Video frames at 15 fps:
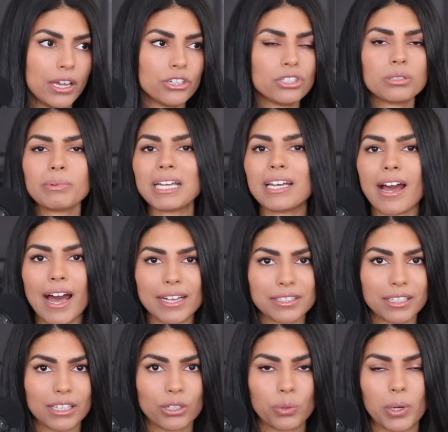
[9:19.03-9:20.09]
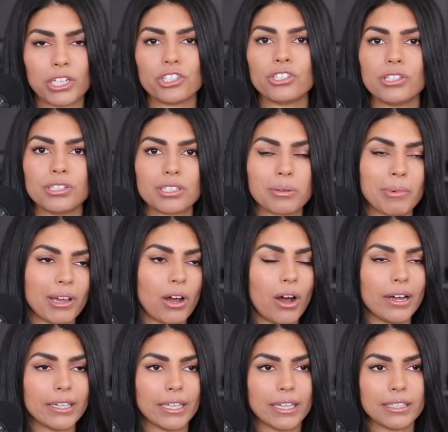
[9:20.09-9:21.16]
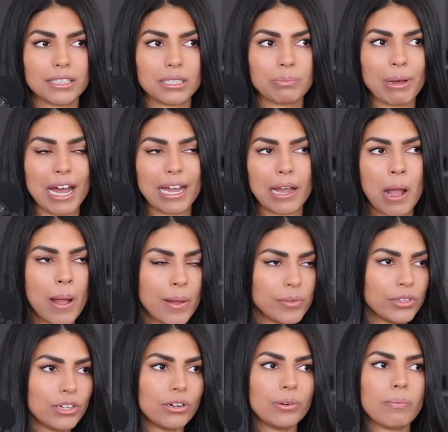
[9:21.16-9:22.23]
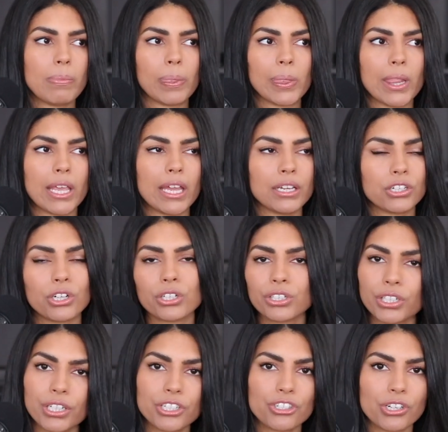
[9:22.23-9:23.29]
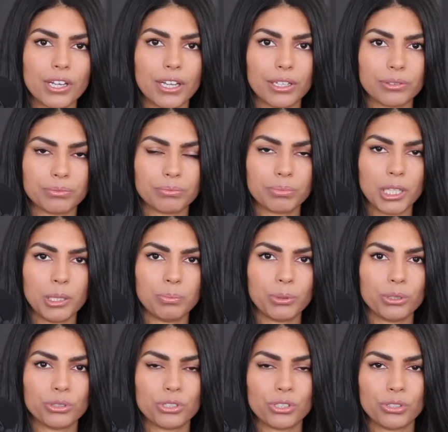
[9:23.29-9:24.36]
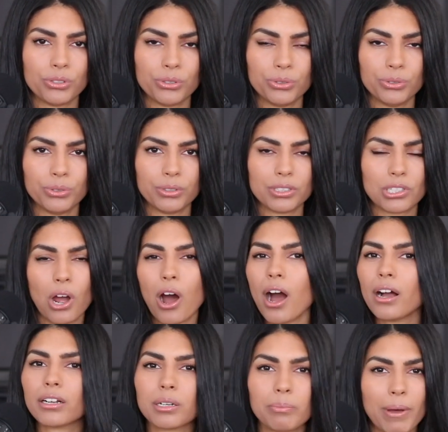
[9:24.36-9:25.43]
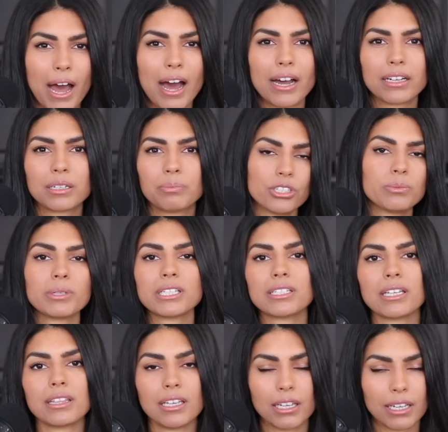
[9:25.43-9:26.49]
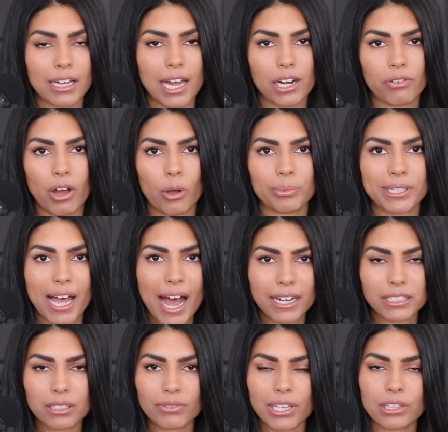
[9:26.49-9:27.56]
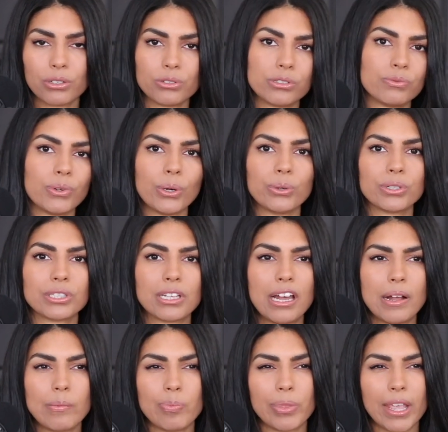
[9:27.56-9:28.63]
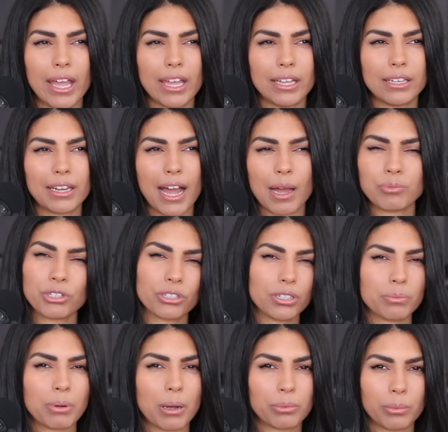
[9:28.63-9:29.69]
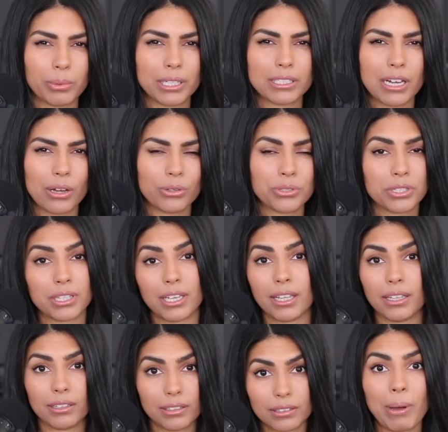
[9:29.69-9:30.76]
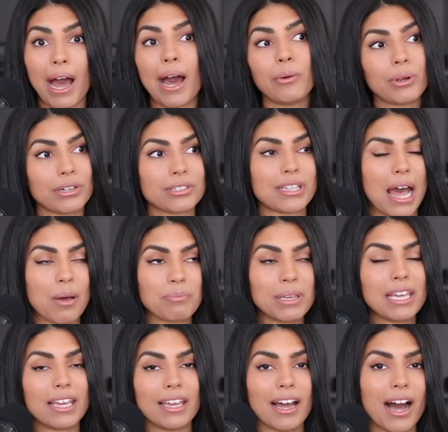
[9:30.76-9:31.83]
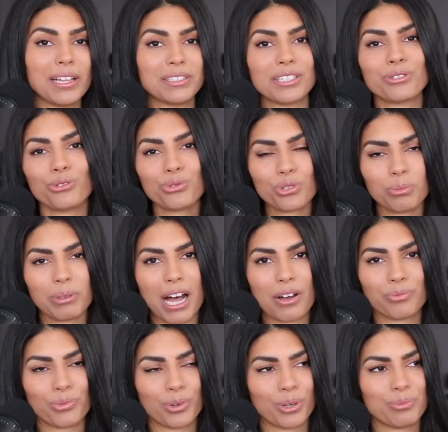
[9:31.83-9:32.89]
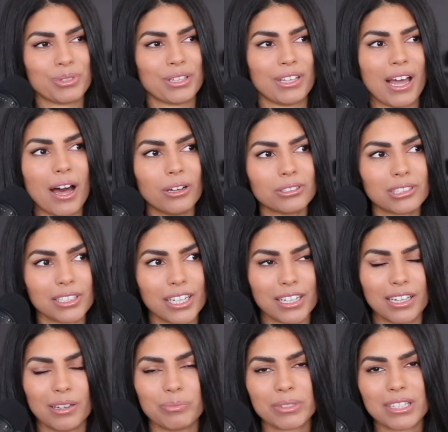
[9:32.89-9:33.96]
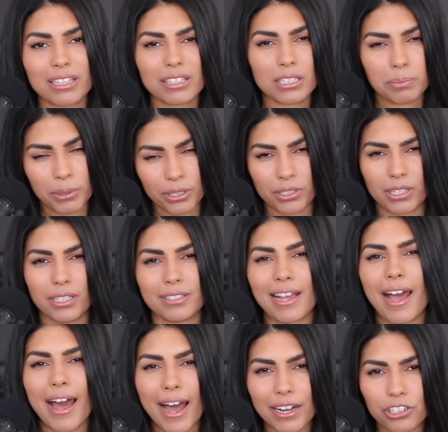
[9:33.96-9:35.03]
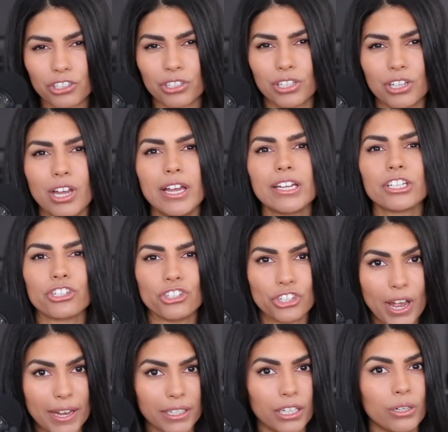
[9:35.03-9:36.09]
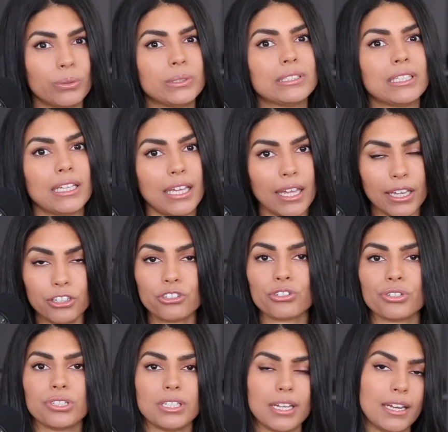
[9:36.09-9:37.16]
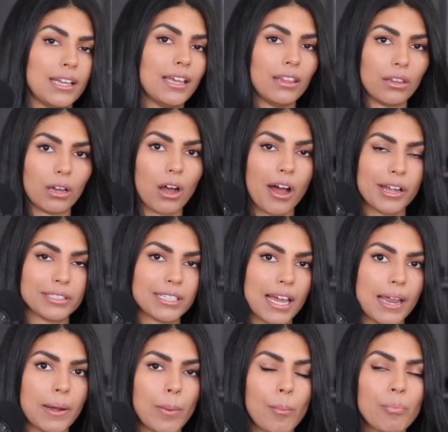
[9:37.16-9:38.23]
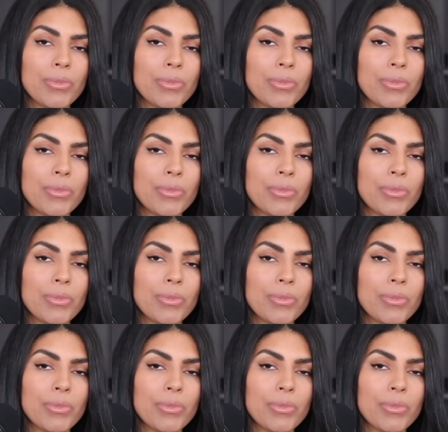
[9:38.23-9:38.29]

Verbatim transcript: just by asking questions to my audience, by, you know, encouraging people to talk back, just because I think it kind of helps activate those folks. And I'm sure it probably tells the powers that be on the social platforms and the algorithms that this person is actually genuinely interested in the content.